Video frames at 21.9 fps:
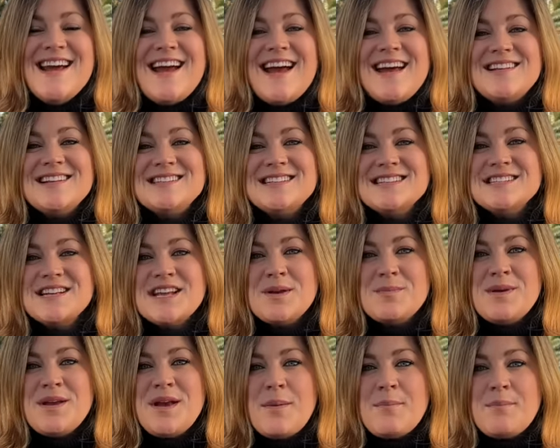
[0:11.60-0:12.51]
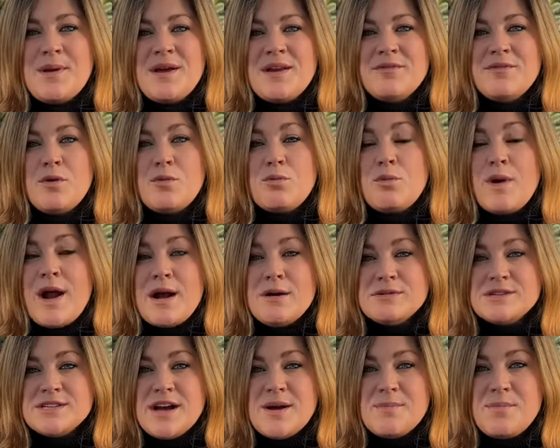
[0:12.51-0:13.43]
And this is going to be a bit of a
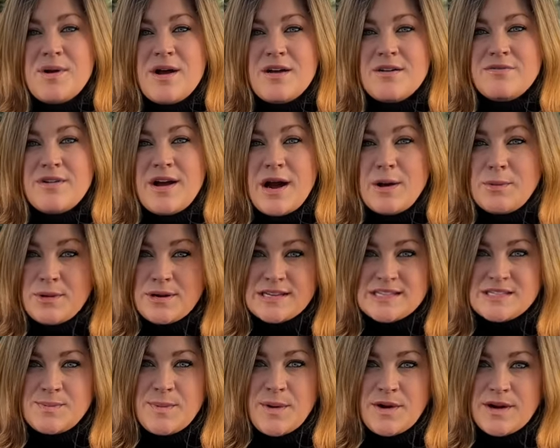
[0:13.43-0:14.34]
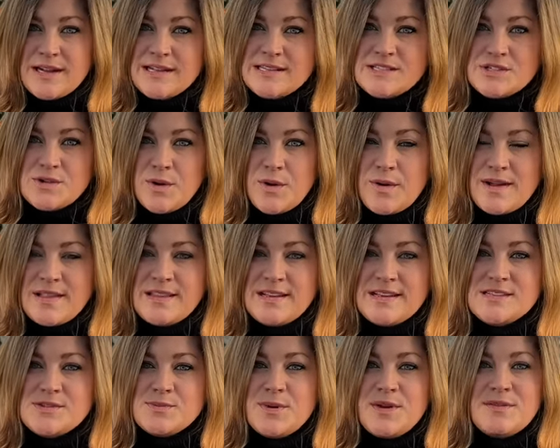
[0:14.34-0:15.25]
roundup of our experience growing
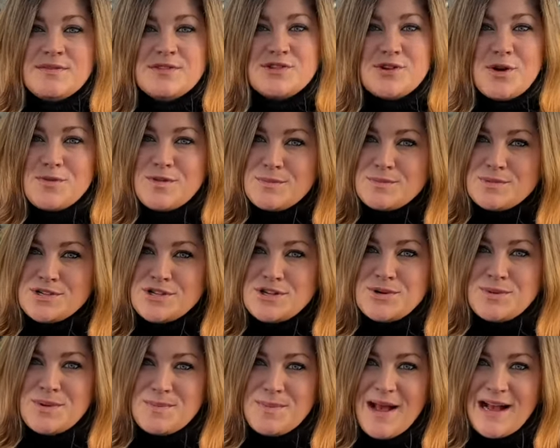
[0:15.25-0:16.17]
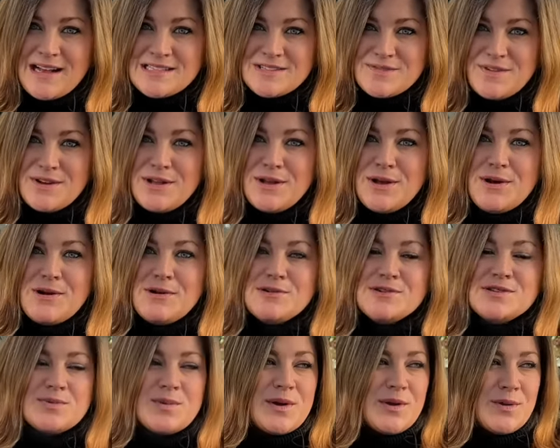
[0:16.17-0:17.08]
these. We've shown them to you in past
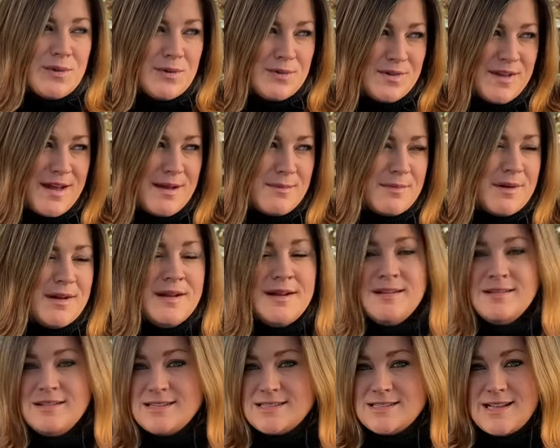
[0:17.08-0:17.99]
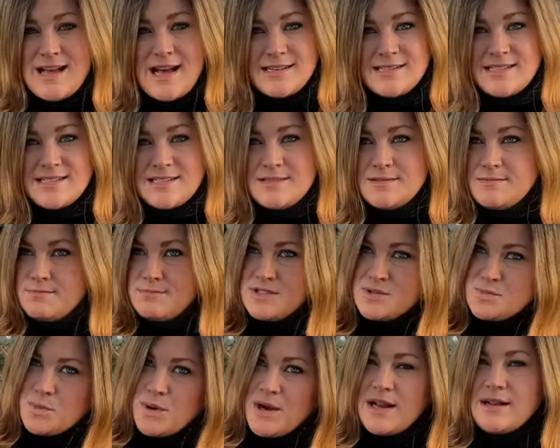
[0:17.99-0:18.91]
videos. We grew them this last
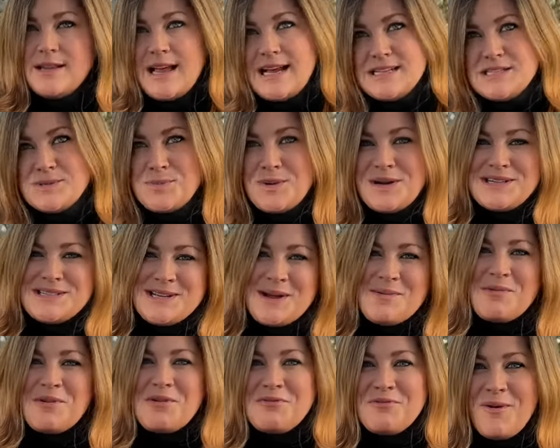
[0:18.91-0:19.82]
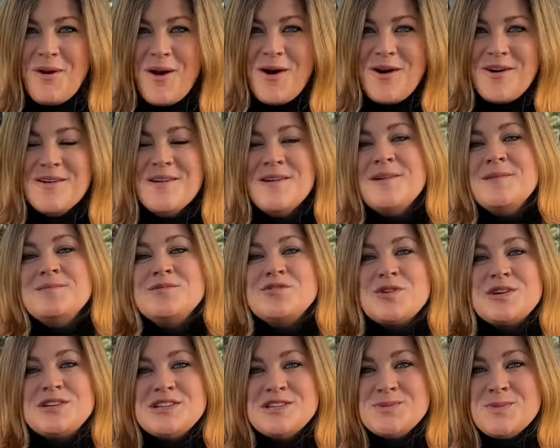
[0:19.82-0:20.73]
spring, late spring, summer, fall.
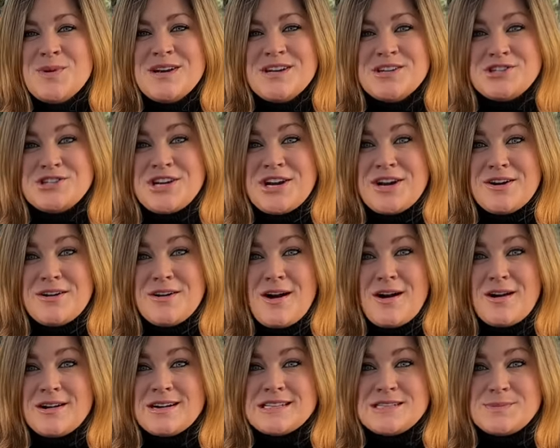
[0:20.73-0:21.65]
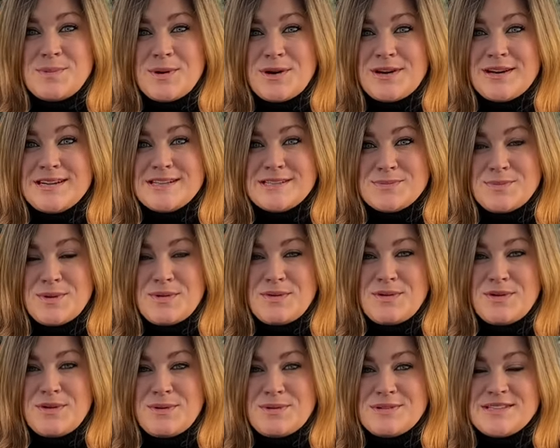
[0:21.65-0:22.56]
So I just want to share our experience with
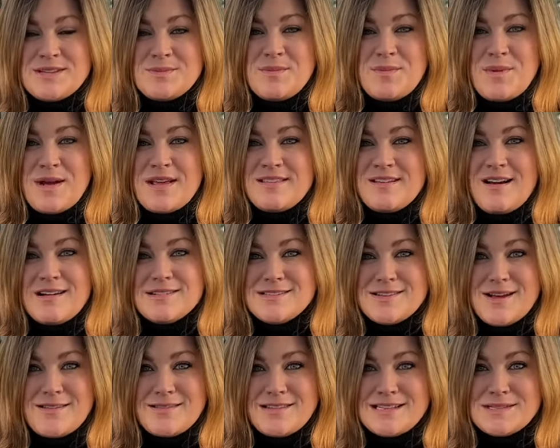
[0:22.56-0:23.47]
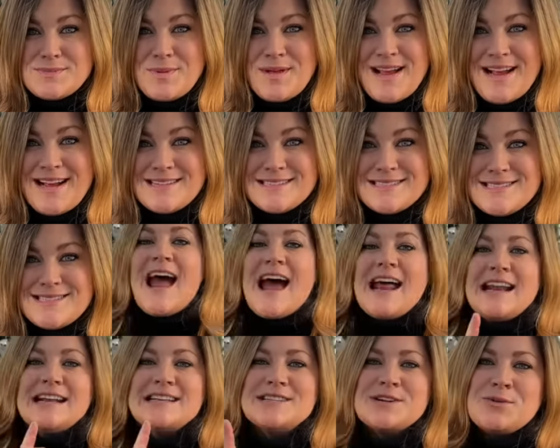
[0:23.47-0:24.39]
you and some of my thoughts on these plants.
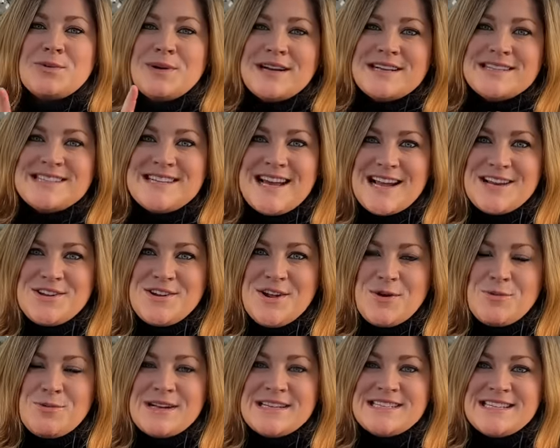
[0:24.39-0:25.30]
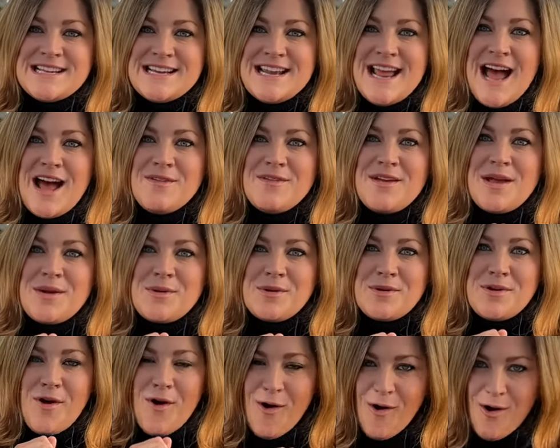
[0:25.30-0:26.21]
And as a quick side note, we did have a
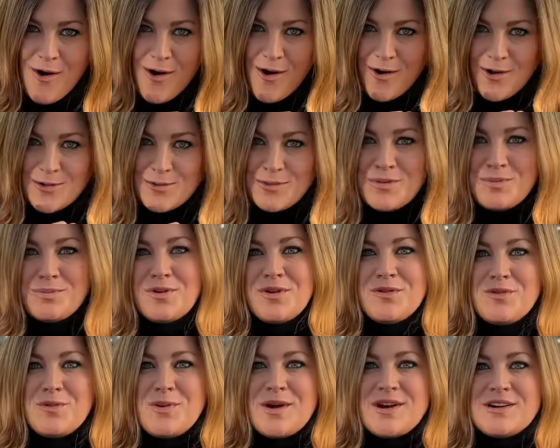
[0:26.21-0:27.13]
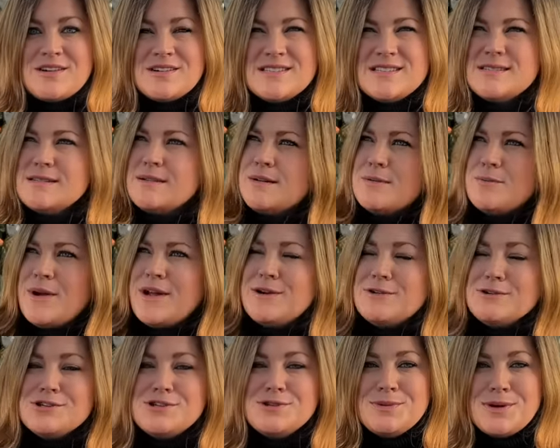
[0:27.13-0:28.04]
call with Proven Winners a week
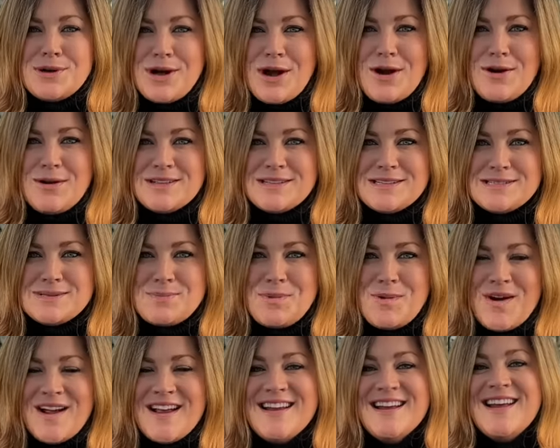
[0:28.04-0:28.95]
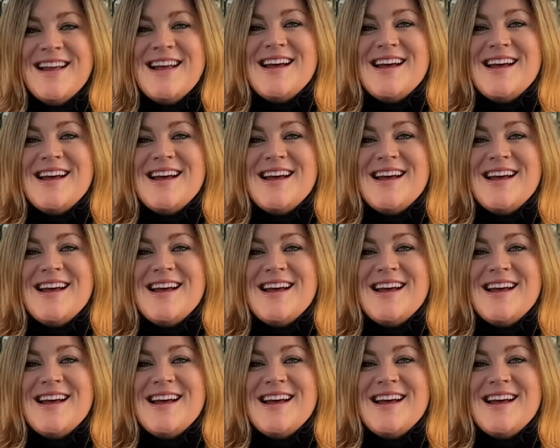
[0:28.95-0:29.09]
or two ago at this point,